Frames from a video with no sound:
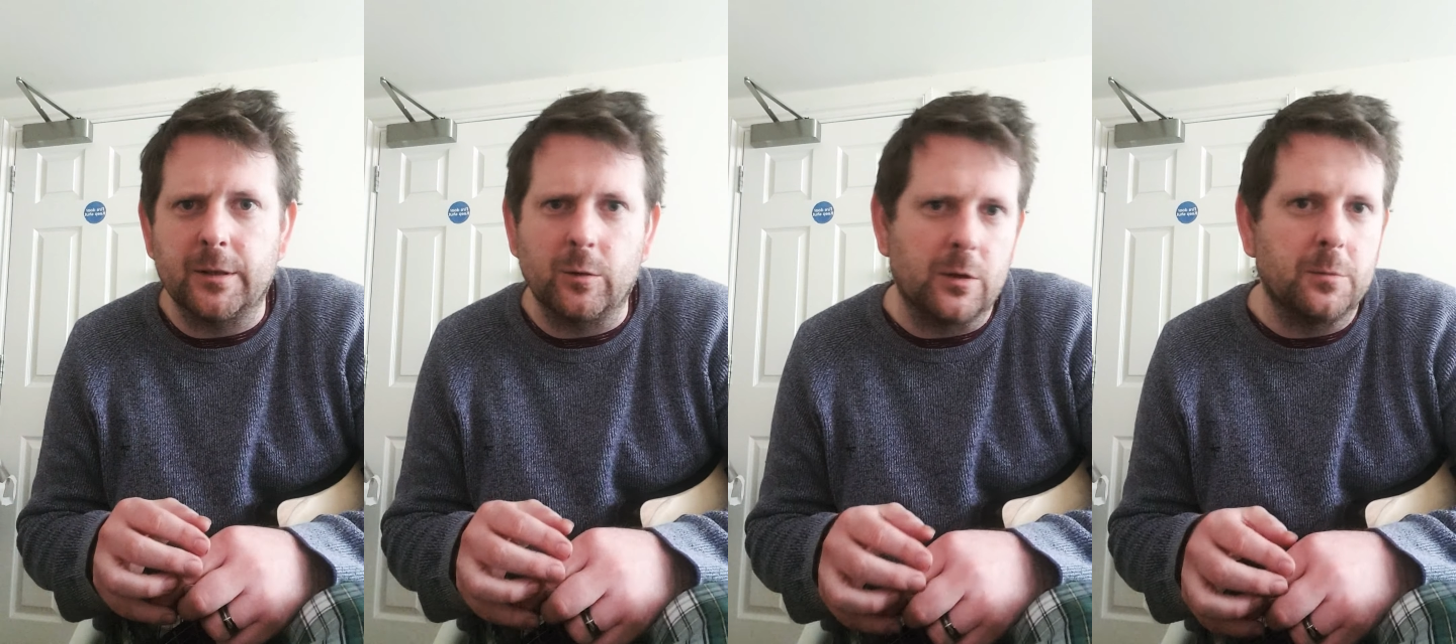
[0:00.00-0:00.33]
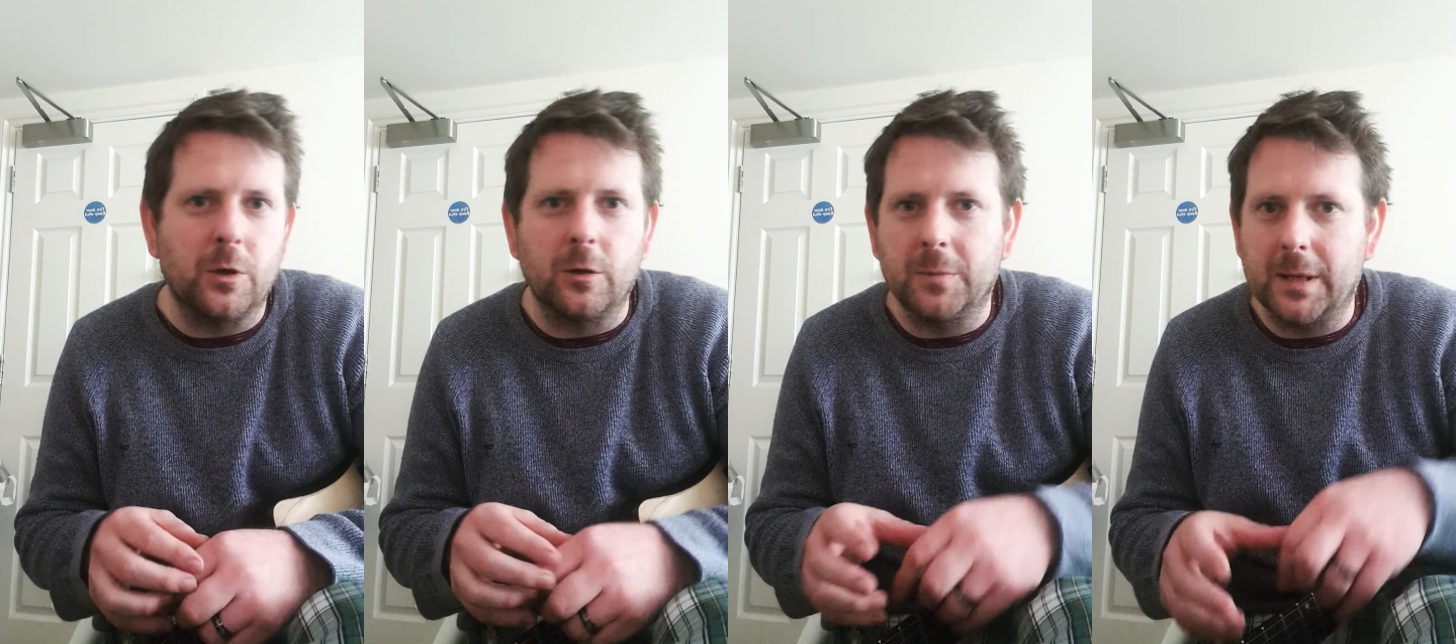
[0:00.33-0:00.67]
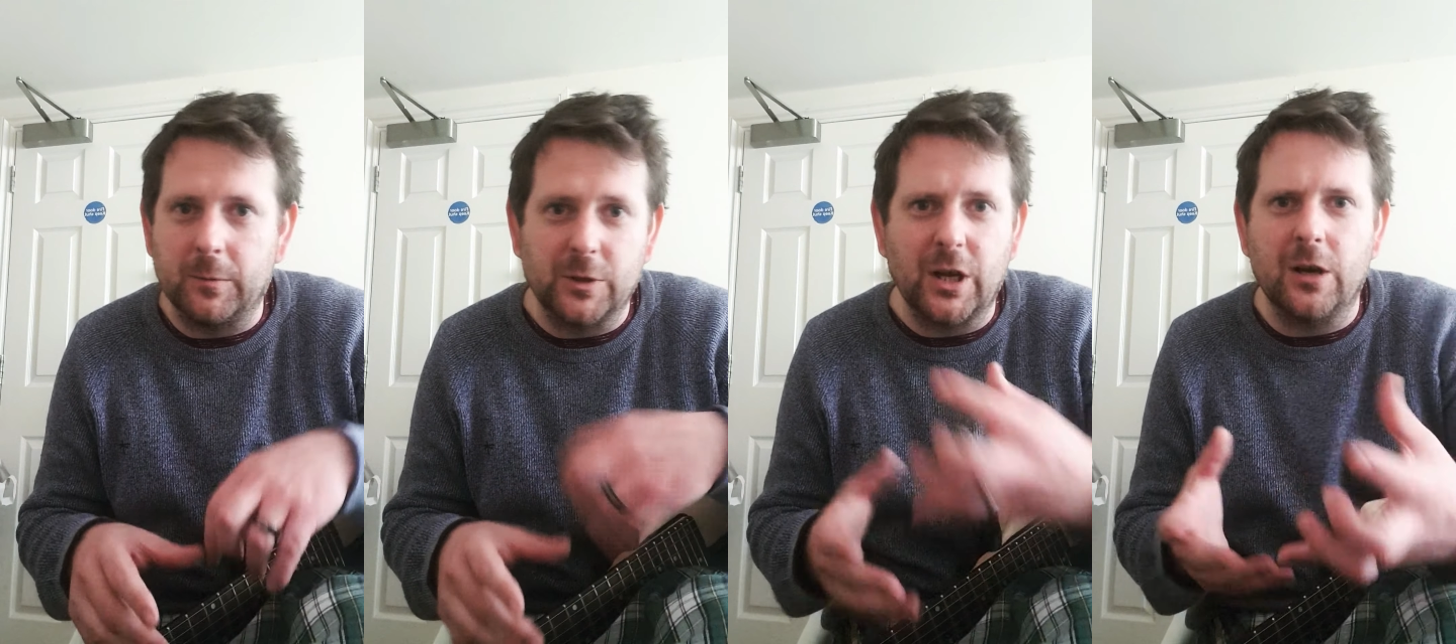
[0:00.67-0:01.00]
You want to pull on
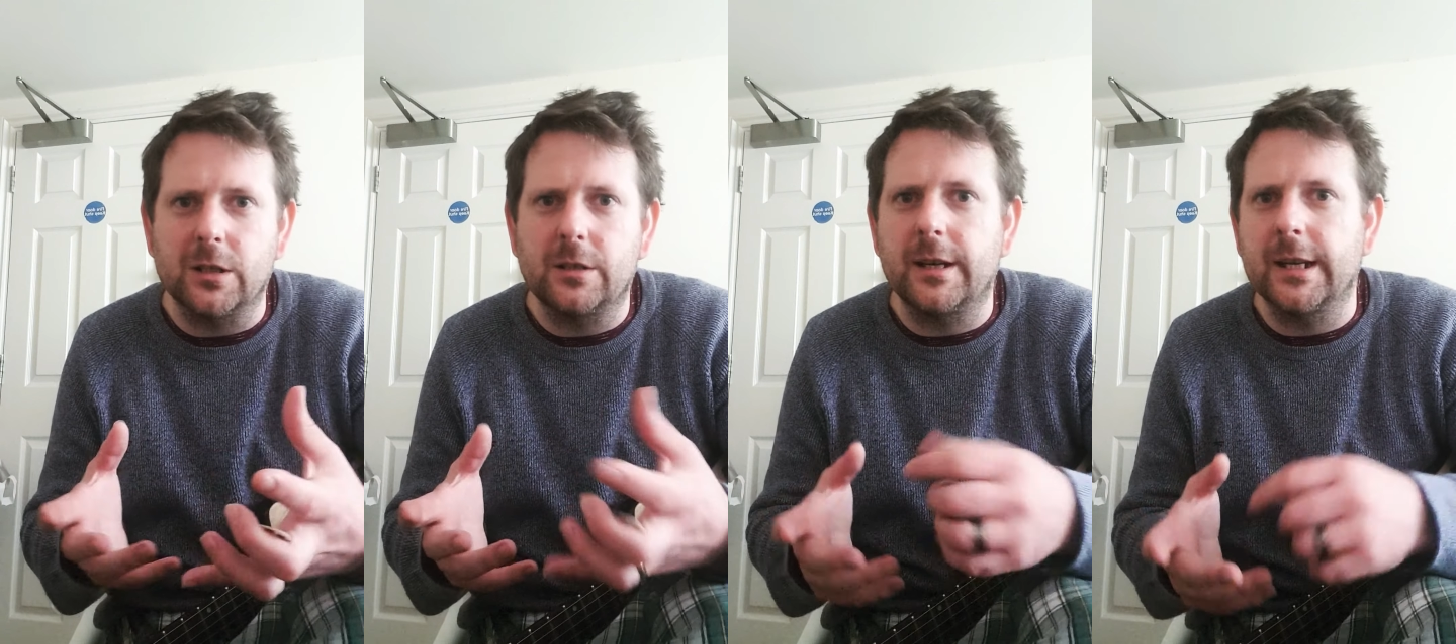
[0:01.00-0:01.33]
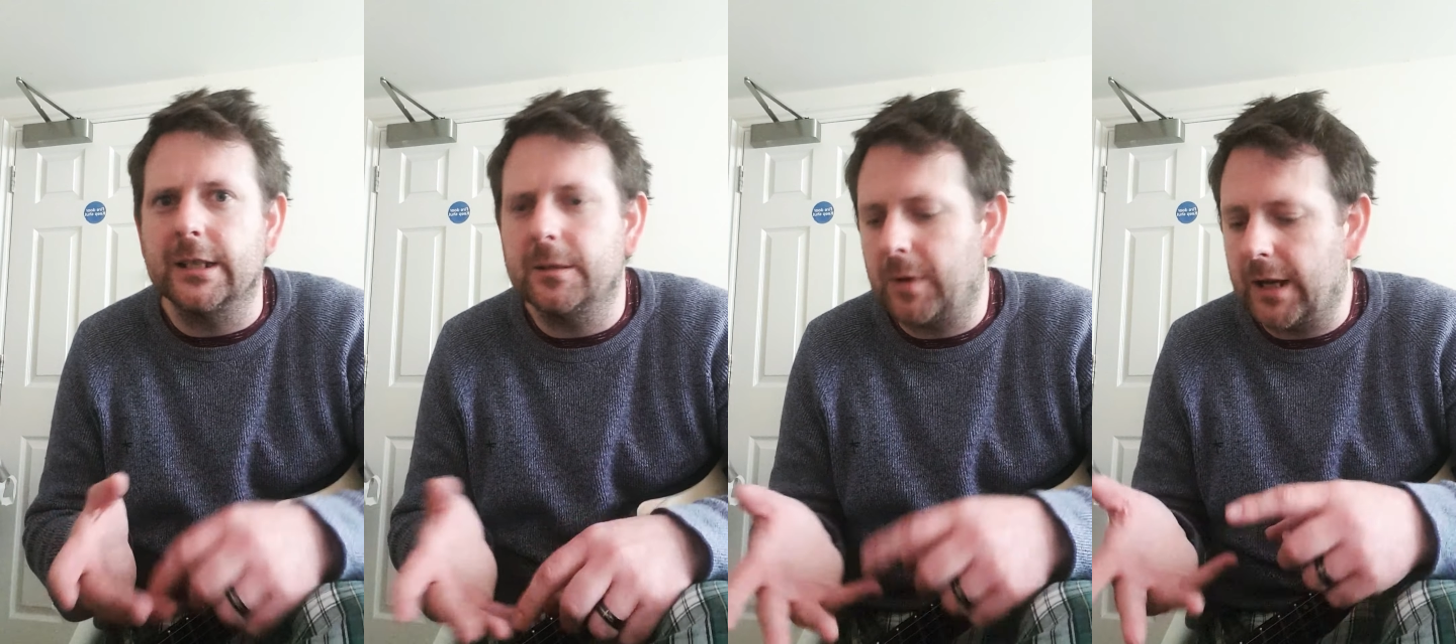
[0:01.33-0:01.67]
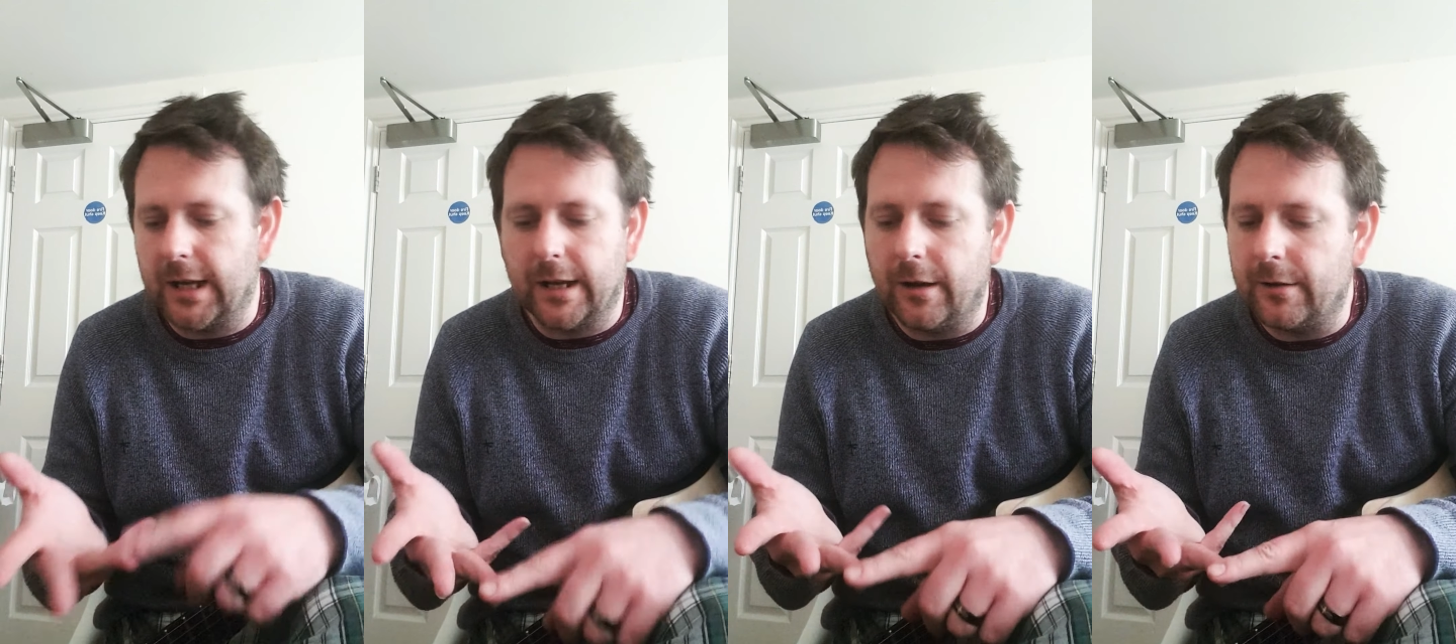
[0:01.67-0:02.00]
people's heartstrings,
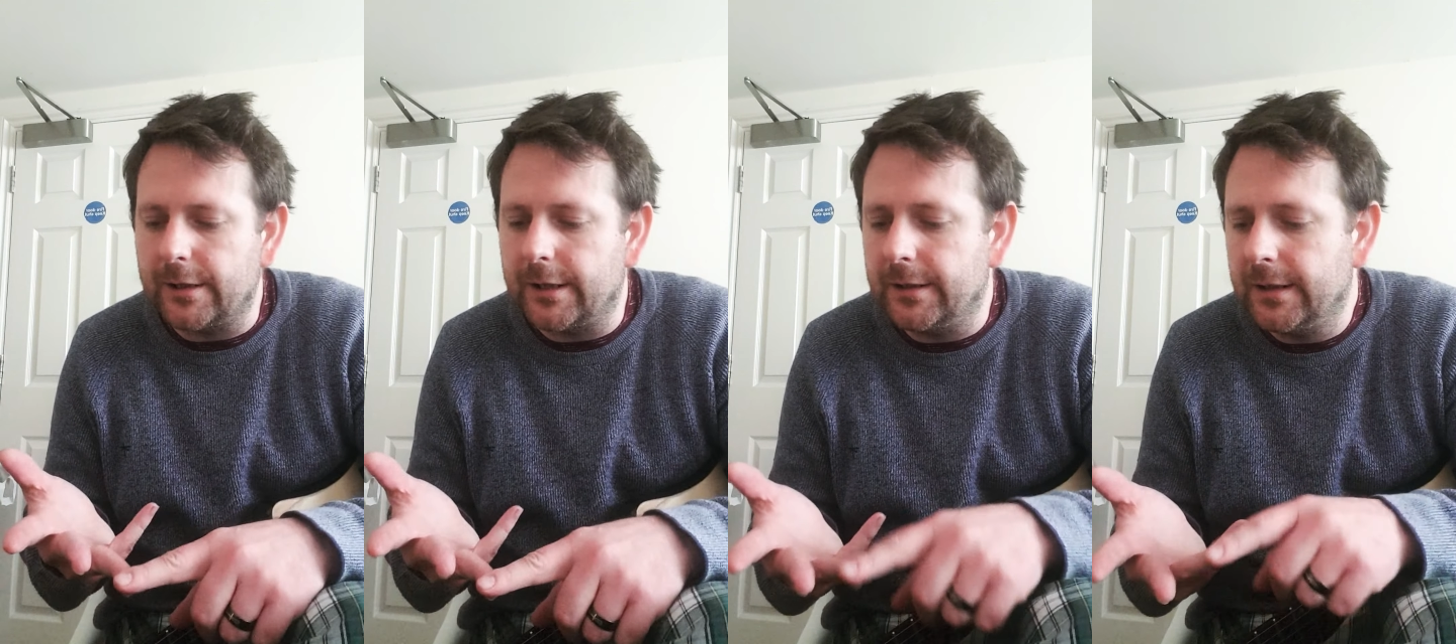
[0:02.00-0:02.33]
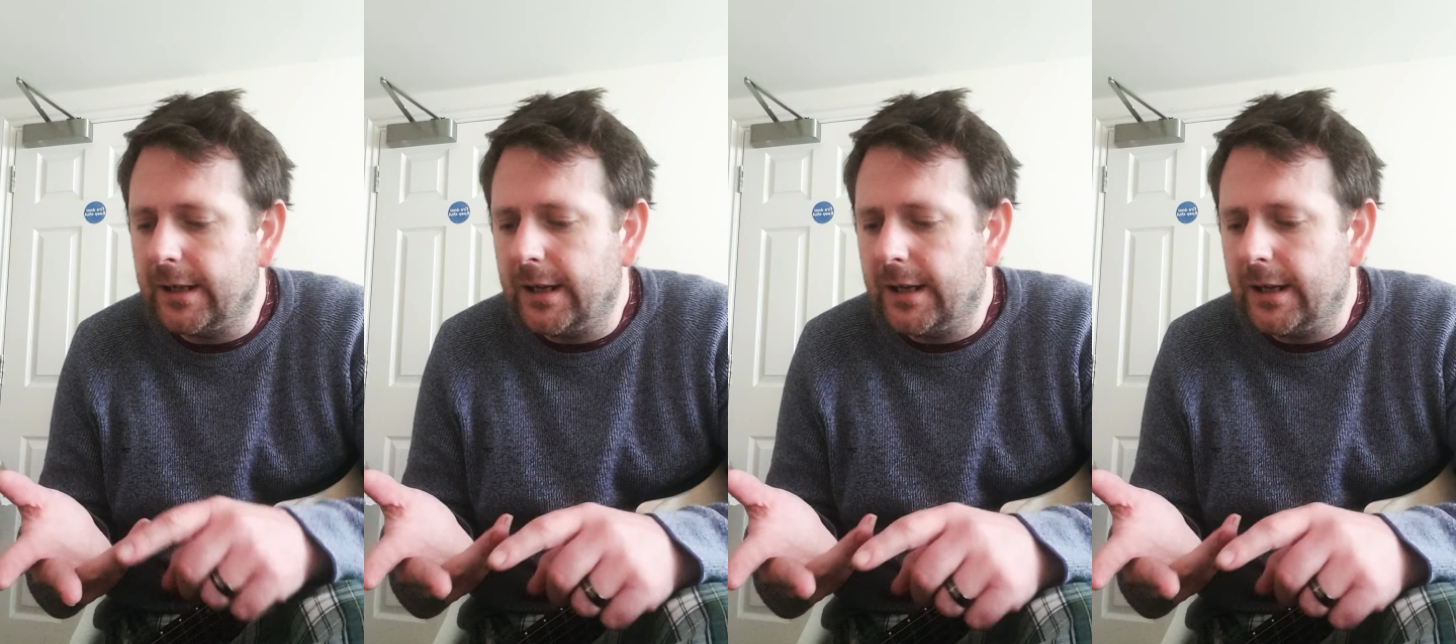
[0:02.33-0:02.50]
play Aeolian.